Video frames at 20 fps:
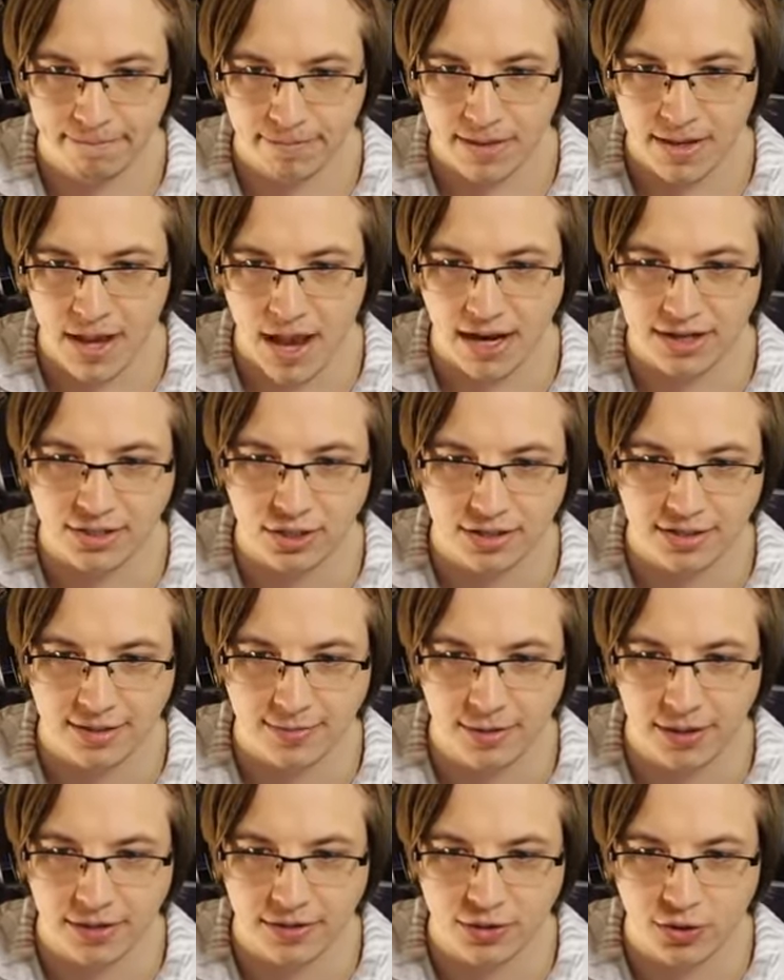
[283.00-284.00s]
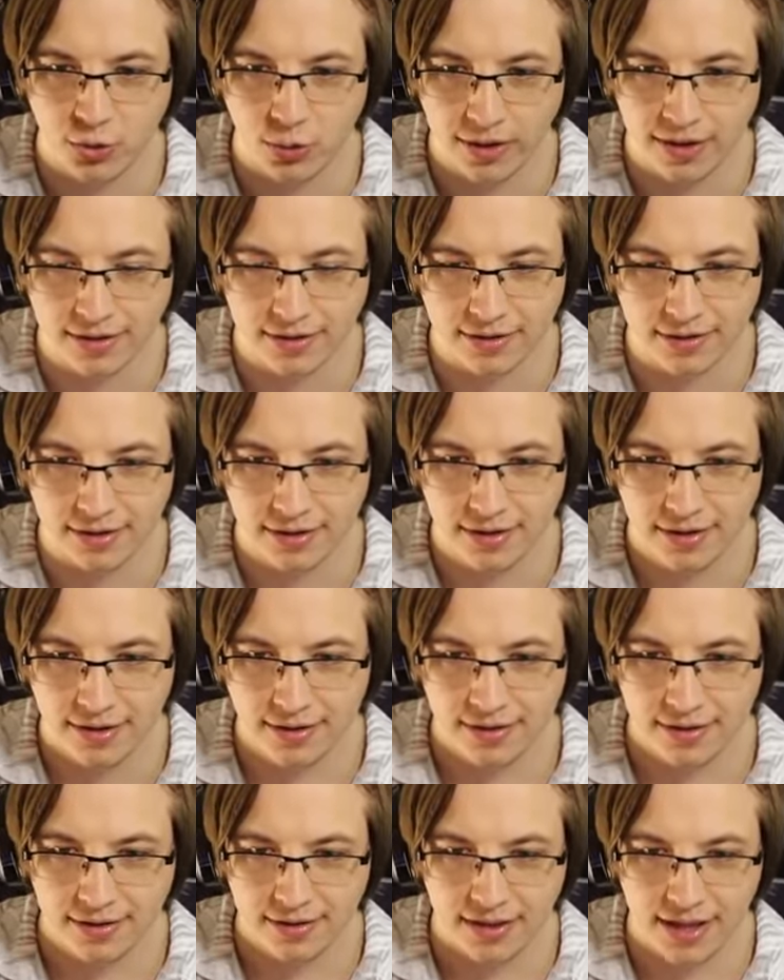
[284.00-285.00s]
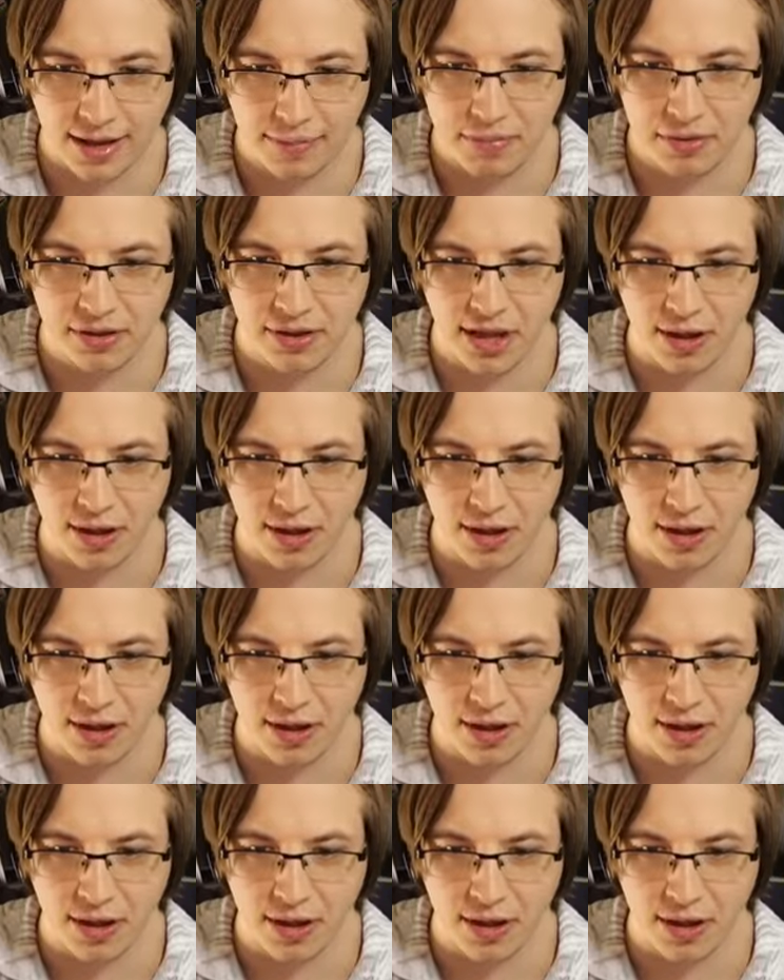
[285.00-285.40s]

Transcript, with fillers: I saw someone on Twitter like being like,